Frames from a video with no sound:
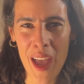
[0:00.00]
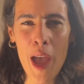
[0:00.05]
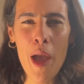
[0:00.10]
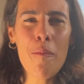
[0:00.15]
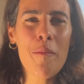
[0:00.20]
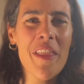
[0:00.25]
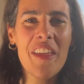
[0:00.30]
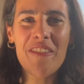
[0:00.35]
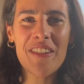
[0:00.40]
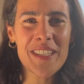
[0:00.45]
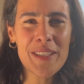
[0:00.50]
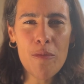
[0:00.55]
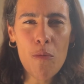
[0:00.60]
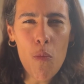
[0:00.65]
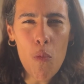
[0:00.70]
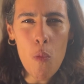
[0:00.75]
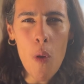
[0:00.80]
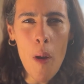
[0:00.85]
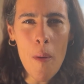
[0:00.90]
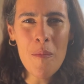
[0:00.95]
But there isn't
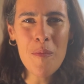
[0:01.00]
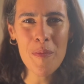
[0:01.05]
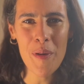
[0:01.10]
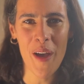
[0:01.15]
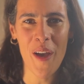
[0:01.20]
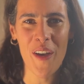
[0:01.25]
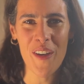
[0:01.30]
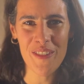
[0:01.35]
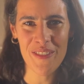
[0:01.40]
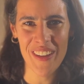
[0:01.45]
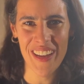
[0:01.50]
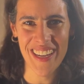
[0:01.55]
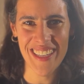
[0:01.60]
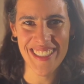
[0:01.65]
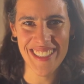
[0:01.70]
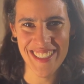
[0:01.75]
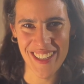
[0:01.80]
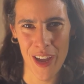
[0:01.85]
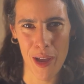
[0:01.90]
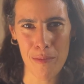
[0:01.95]
one
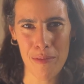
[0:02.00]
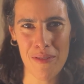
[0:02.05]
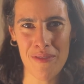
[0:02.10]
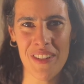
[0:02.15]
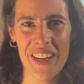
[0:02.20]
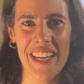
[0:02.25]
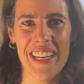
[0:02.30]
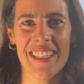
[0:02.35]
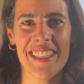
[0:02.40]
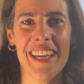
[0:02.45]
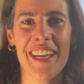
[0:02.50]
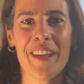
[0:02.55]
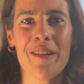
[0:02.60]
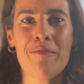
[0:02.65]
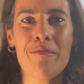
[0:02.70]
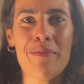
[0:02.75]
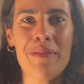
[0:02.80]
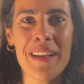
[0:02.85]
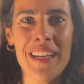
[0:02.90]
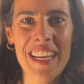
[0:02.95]
perfect type of leash. It
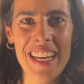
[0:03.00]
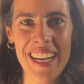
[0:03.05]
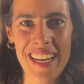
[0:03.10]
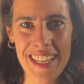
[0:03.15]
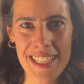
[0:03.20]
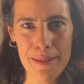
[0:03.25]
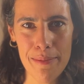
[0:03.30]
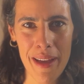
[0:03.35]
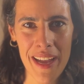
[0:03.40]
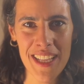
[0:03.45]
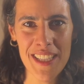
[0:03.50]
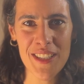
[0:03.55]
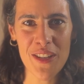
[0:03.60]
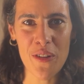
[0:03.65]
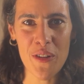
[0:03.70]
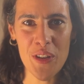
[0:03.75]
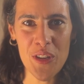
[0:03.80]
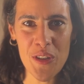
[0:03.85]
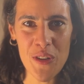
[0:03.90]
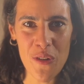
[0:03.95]
completely depends
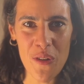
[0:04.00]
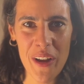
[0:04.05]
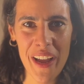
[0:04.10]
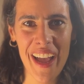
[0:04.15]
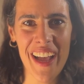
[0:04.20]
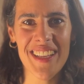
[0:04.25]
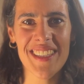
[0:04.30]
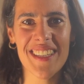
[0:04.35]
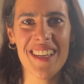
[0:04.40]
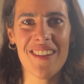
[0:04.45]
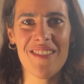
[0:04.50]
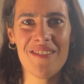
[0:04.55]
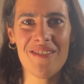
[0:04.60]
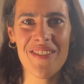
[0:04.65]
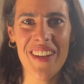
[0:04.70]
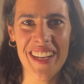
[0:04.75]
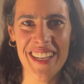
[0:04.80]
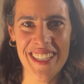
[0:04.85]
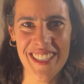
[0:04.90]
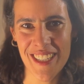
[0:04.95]
on your cat's
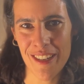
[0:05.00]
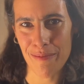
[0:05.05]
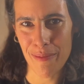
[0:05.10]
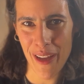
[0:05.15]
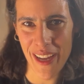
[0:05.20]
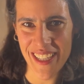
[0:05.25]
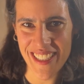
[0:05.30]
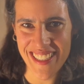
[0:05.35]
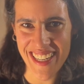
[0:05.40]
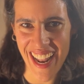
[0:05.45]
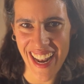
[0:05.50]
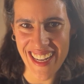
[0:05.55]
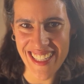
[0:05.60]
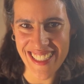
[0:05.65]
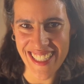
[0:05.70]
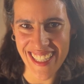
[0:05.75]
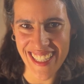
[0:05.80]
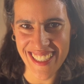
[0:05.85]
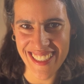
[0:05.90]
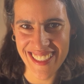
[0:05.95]
adventure
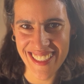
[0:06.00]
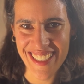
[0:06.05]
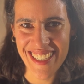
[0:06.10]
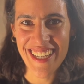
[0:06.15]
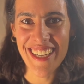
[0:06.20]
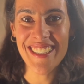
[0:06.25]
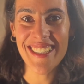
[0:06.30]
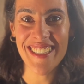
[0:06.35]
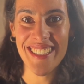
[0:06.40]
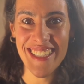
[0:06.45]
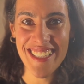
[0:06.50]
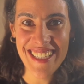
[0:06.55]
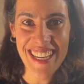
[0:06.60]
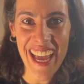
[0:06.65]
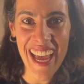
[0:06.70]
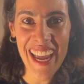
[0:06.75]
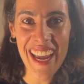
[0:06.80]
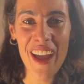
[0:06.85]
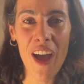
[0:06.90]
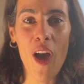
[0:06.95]
personality. So
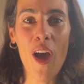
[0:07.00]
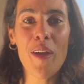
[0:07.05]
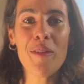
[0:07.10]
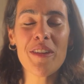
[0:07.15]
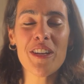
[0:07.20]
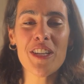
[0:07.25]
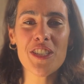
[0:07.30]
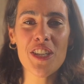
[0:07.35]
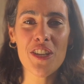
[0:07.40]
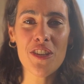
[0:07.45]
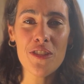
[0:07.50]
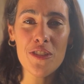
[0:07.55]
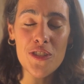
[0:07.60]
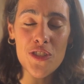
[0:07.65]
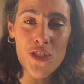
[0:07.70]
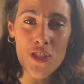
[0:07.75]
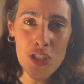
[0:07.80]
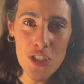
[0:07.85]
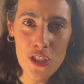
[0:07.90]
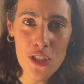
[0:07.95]
today I'm going to show you the
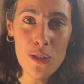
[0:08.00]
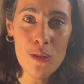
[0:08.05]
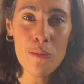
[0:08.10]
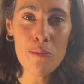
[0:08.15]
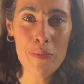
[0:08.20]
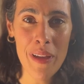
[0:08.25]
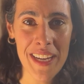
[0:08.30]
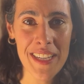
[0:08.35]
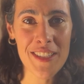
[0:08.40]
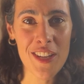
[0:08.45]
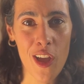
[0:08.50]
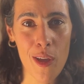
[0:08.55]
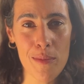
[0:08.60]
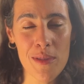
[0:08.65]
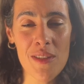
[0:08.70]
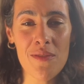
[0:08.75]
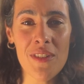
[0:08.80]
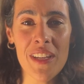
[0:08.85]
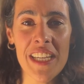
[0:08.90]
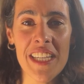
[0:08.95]
two main
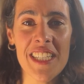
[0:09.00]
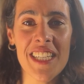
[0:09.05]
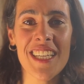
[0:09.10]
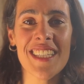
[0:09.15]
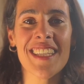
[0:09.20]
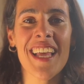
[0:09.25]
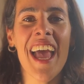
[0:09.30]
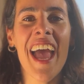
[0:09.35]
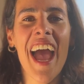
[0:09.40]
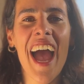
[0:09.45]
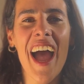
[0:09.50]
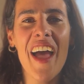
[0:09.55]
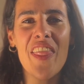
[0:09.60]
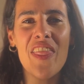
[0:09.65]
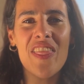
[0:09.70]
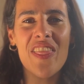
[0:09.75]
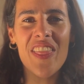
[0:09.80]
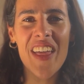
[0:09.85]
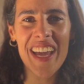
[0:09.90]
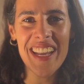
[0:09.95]
types of leashes
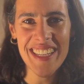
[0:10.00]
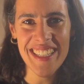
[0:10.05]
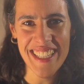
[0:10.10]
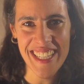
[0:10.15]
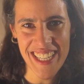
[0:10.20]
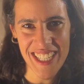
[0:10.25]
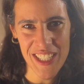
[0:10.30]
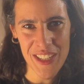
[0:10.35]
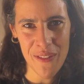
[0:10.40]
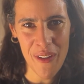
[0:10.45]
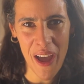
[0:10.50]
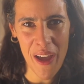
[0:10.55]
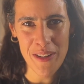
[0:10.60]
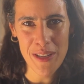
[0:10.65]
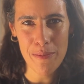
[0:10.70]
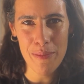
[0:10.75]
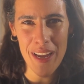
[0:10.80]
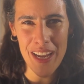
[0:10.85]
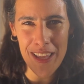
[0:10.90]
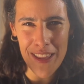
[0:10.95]
and then teach you how
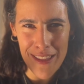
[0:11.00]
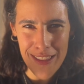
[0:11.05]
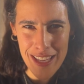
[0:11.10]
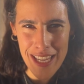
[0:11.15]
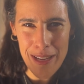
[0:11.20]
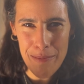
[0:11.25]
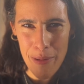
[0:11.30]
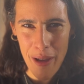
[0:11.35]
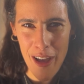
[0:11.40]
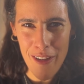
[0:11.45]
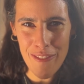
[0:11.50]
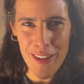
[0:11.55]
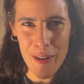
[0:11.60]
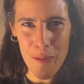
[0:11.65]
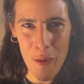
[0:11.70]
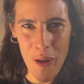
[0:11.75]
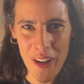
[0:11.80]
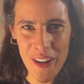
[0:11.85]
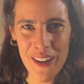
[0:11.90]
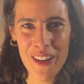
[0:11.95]
to pick the perfect
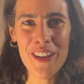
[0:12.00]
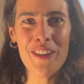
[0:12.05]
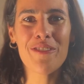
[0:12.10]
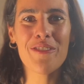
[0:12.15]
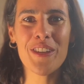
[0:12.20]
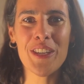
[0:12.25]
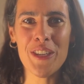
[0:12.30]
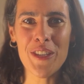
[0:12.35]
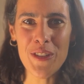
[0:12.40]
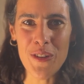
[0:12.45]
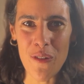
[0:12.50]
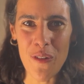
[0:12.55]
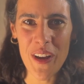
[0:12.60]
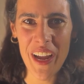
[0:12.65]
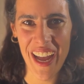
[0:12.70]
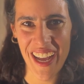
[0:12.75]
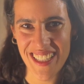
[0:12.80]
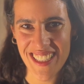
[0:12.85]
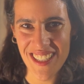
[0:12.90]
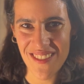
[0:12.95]
one for your
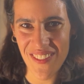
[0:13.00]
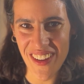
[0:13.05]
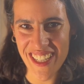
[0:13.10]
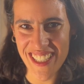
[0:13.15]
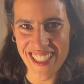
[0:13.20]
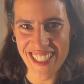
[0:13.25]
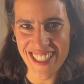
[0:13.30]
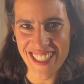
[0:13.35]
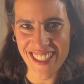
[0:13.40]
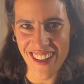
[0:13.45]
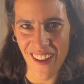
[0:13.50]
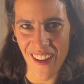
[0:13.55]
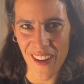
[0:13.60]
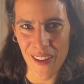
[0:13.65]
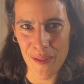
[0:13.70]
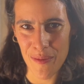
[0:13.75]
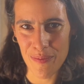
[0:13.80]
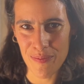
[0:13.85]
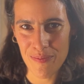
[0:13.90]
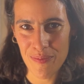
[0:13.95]
cat's adventure
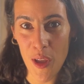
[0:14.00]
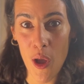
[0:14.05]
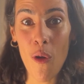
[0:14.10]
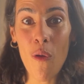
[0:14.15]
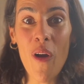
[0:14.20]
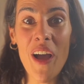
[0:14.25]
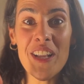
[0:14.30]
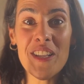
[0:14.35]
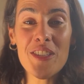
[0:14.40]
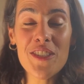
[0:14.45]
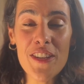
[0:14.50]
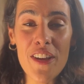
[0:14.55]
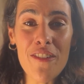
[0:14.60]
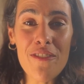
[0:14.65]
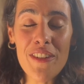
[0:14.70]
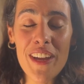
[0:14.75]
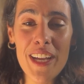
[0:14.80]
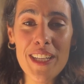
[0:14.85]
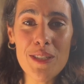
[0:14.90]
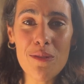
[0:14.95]
style. Oh, and don't
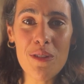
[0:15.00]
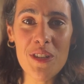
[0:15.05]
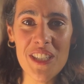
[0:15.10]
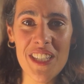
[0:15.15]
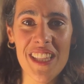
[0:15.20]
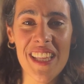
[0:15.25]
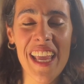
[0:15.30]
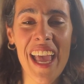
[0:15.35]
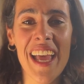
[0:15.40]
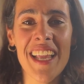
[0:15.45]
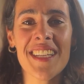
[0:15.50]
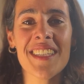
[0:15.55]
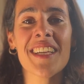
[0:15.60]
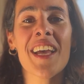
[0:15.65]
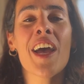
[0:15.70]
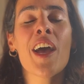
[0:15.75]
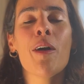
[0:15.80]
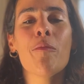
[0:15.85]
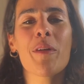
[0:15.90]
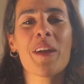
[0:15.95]
forget to watch to the end
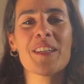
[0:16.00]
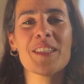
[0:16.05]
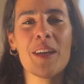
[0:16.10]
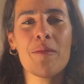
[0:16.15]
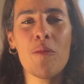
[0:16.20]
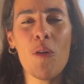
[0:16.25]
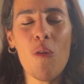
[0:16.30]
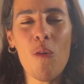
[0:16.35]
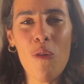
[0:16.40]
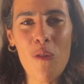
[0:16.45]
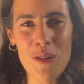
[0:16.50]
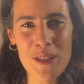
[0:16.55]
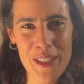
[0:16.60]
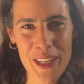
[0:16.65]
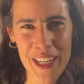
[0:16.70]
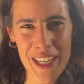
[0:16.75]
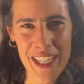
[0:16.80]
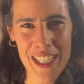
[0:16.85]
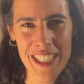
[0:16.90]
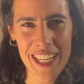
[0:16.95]
because I'm also
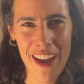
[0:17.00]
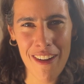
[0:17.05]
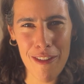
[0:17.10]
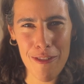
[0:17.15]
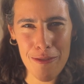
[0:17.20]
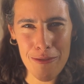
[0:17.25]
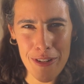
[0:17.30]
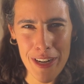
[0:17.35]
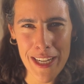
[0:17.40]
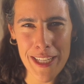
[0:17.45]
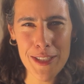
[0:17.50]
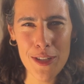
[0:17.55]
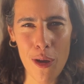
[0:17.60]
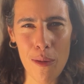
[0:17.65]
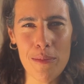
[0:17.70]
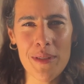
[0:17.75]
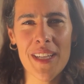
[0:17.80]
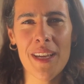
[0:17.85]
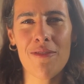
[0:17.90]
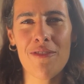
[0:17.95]
going to share a really
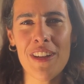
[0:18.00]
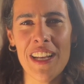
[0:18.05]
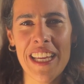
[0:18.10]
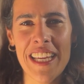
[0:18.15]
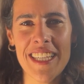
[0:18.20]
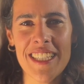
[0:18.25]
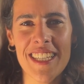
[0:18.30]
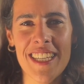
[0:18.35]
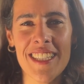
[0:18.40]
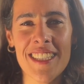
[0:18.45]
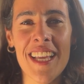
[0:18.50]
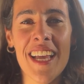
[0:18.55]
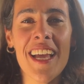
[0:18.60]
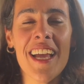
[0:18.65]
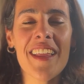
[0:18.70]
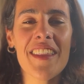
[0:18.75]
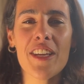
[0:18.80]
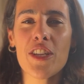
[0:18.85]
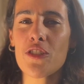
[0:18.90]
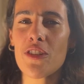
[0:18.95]
top tip for leashes
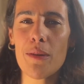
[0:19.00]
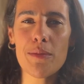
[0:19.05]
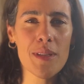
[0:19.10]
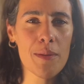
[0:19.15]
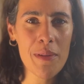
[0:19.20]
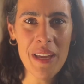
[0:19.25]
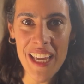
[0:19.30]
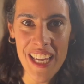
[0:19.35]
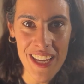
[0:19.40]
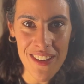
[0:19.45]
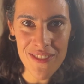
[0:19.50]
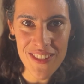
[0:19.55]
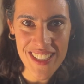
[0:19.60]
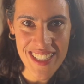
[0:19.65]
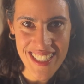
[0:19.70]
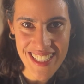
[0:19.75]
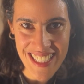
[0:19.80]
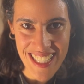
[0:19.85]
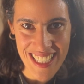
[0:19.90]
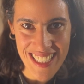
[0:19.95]
that trips up even
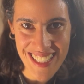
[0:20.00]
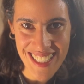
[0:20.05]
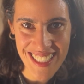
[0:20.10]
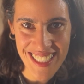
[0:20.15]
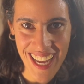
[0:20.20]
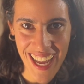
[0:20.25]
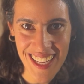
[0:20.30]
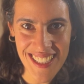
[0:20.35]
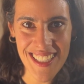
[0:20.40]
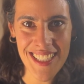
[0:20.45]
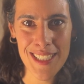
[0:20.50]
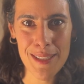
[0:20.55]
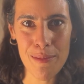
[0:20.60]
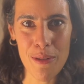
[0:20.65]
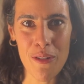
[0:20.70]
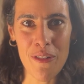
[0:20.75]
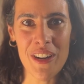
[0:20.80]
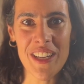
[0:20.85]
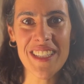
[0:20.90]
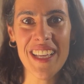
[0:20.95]
seasoned cat
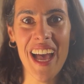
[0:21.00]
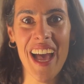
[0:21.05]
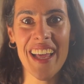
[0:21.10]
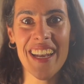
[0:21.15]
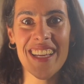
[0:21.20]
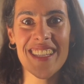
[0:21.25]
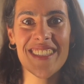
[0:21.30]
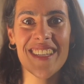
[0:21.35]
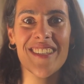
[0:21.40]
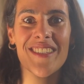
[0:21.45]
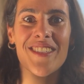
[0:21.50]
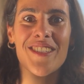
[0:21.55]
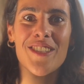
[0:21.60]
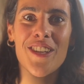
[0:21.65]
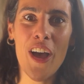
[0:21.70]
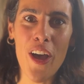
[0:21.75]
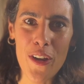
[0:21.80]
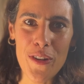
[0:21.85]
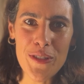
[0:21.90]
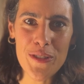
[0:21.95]
explorers, and it's a
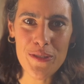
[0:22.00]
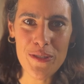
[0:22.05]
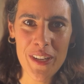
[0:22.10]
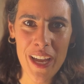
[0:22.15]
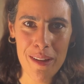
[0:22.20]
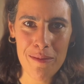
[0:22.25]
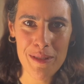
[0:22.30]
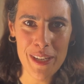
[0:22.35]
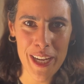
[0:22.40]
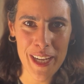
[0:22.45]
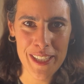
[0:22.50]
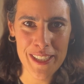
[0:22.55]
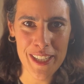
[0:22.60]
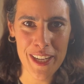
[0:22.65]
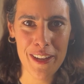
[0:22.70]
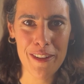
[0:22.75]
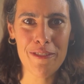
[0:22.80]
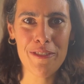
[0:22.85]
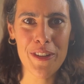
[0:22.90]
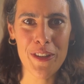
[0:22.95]
total game changer
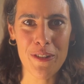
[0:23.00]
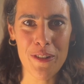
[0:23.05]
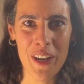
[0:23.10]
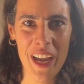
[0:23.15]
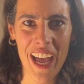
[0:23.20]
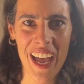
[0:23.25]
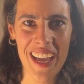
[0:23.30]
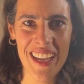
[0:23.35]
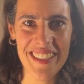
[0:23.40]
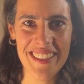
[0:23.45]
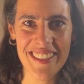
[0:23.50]
for your cat.